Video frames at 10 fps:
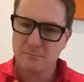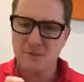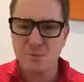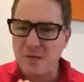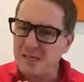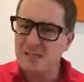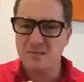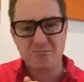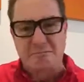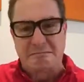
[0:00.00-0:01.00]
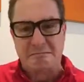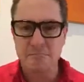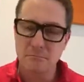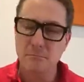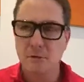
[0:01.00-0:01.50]
sweetness.
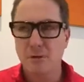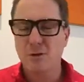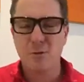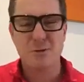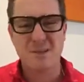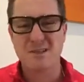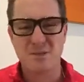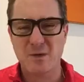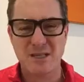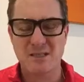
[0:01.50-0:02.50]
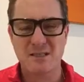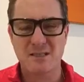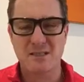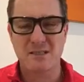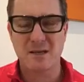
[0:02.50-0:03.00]
Not real sweetness,
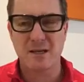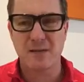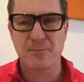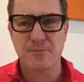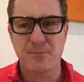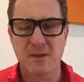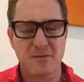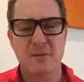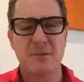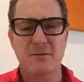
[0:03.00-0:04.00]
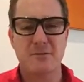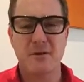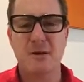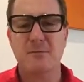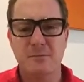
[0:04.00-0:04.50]
it's like the flavour of
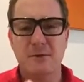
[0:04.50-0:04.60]
cream.